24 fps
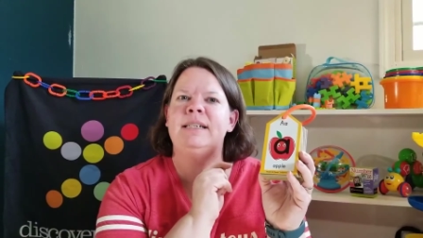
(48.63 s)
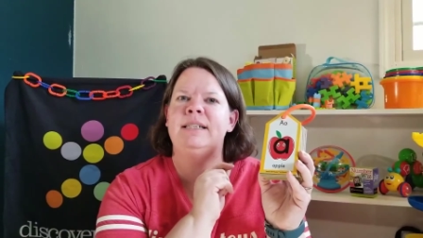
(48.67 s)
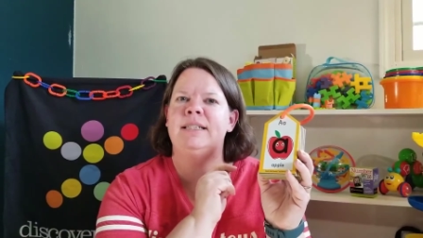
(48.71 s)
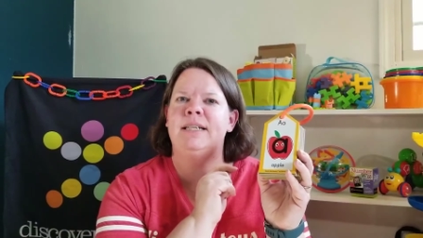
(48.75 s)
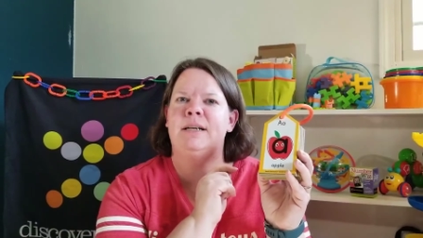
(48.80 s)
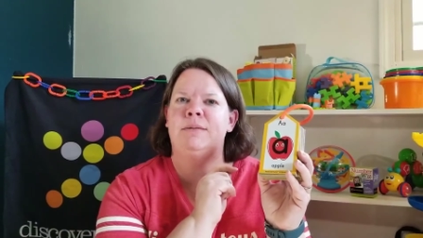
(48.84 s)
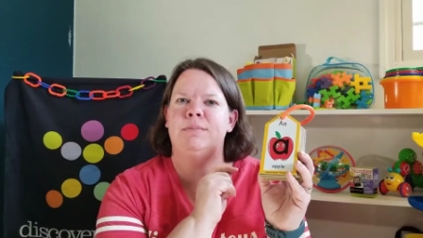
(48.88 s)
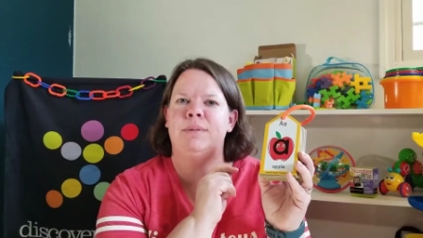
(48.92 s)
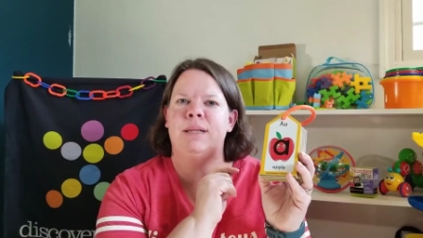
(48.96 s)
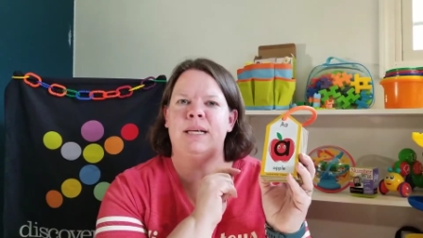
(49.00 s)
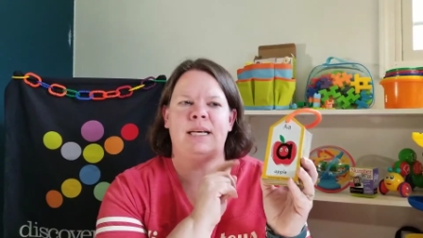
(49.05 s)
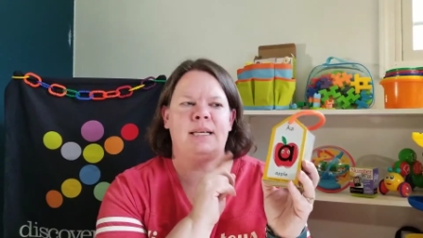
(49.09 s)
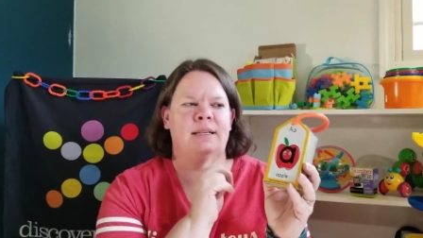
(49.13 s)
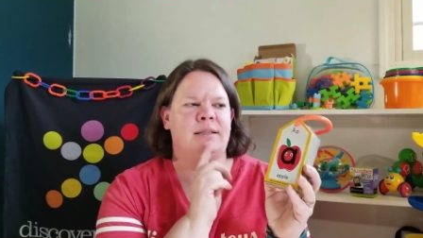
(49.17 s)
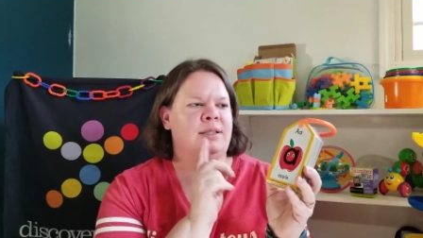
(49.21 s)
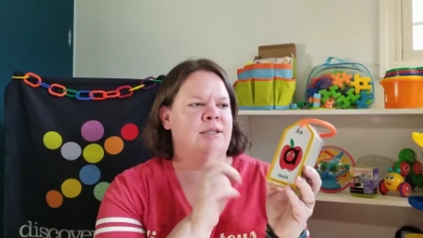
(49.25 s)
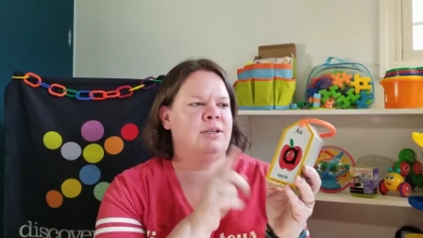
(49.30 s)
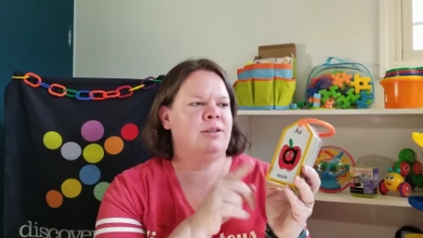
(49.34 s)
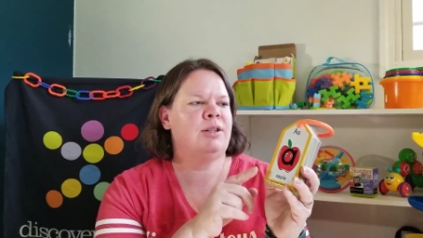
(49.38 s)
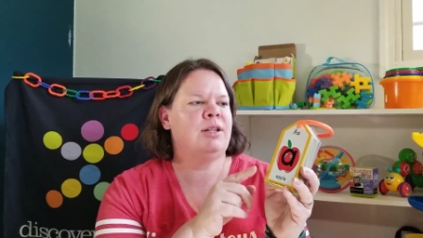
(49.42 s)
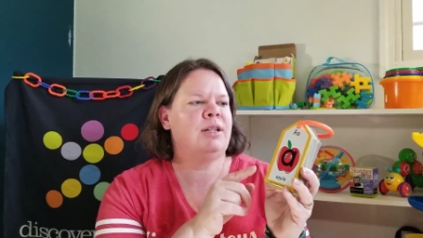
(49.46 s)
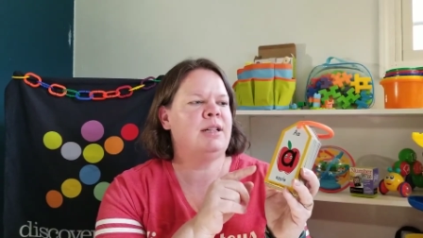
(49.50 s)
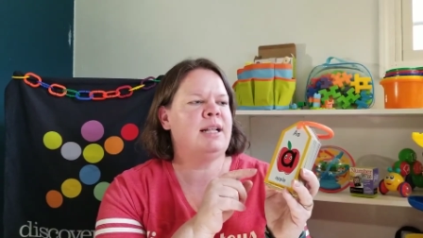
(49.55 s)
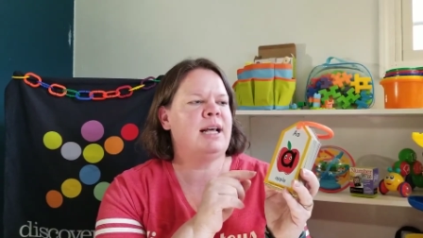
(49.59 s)
something.
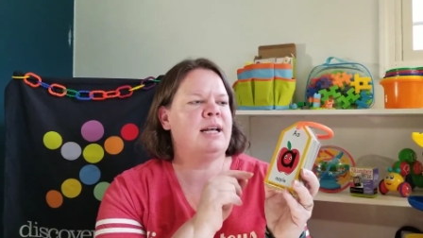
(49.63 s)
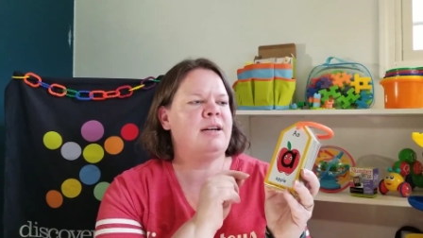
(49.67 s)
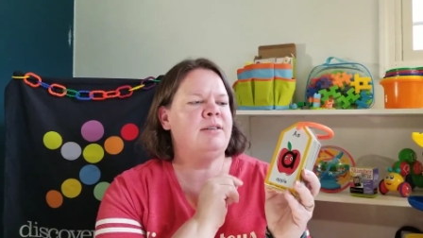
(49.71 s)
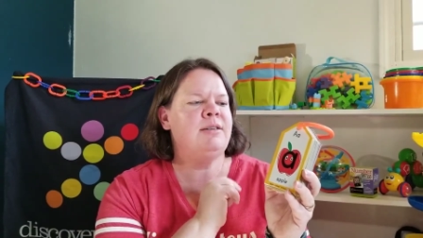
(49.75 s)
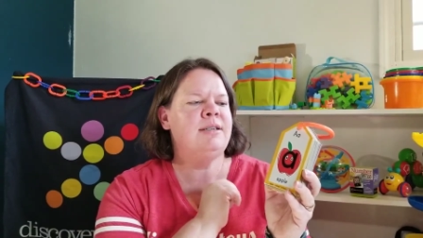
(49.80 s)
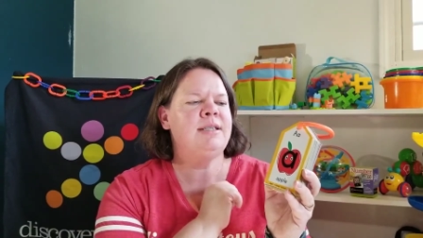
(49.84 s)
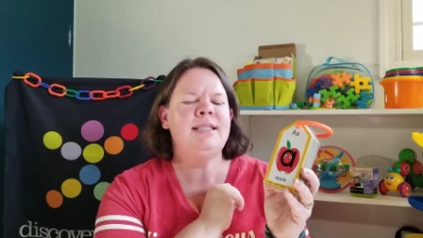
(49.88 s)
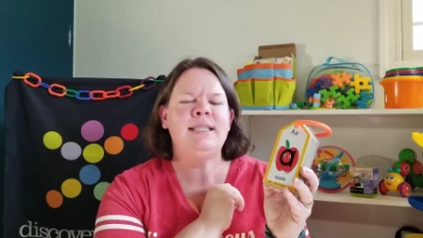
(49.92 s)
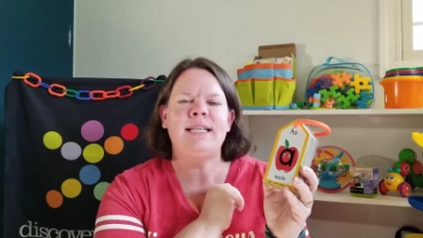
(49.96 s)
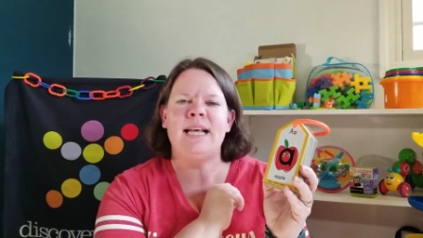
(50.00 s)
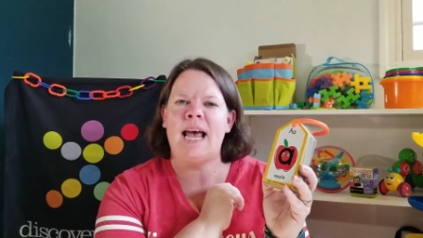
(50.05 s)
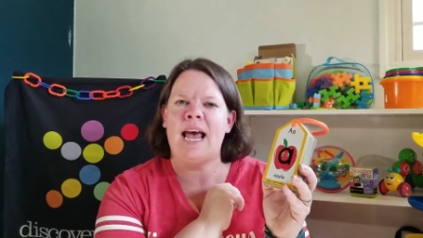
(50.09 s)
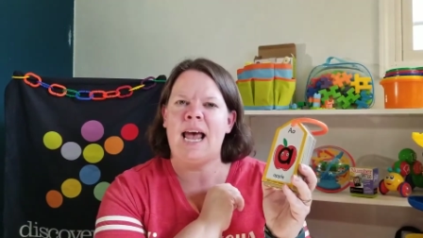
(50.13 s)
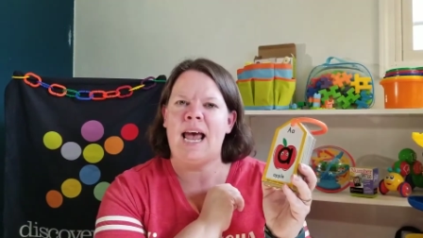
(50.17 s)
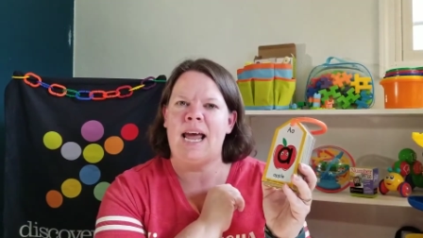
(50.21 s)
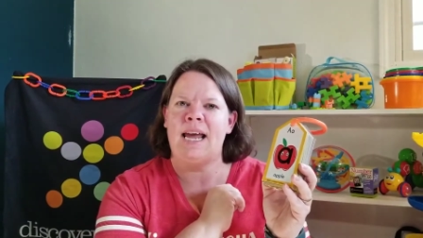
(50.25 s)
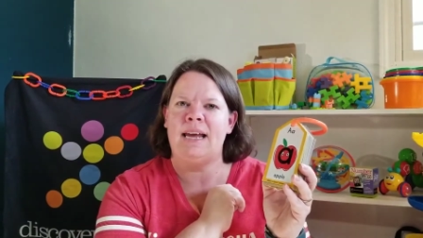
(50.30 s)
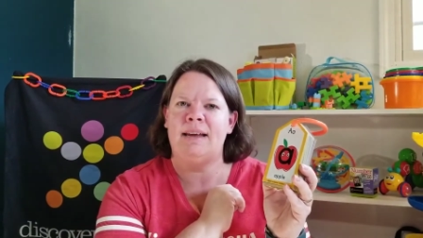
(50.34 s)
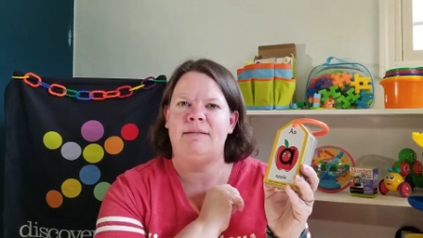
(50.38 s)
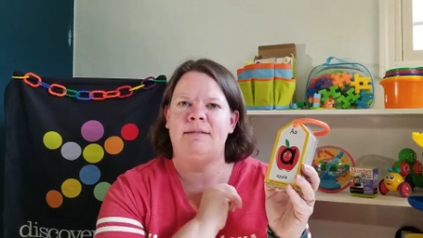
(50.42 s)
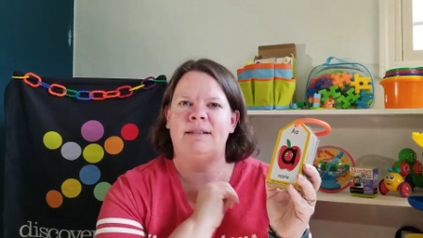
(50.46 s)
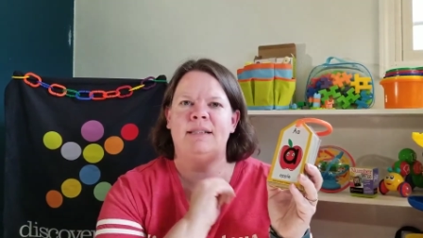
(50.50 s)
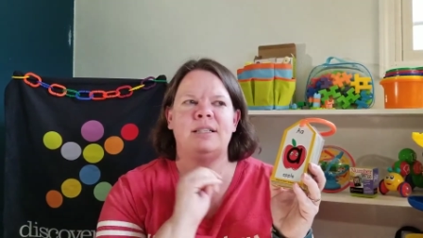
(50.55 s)
So the letter is A.